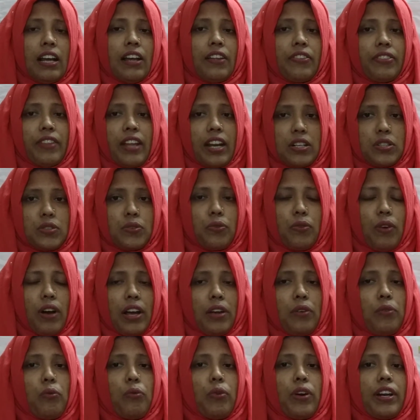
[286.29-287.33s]
That's
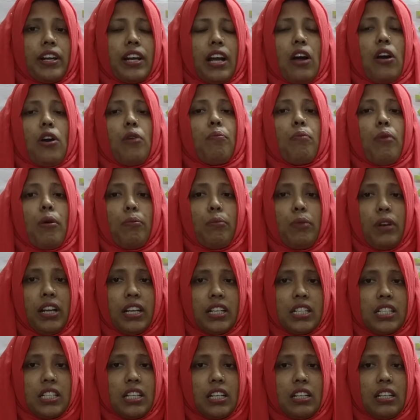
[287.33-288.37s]
why when our
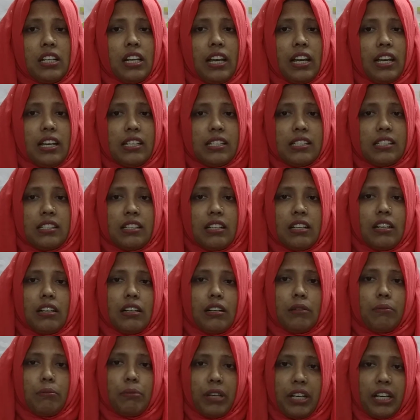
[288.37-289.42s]
population is
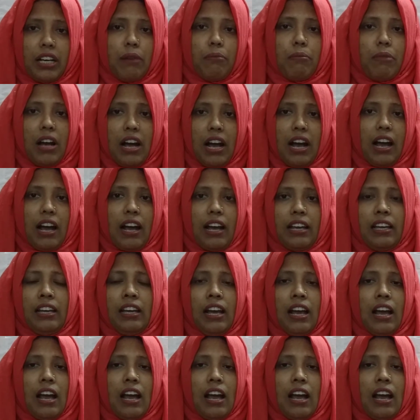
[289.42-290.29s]
become high,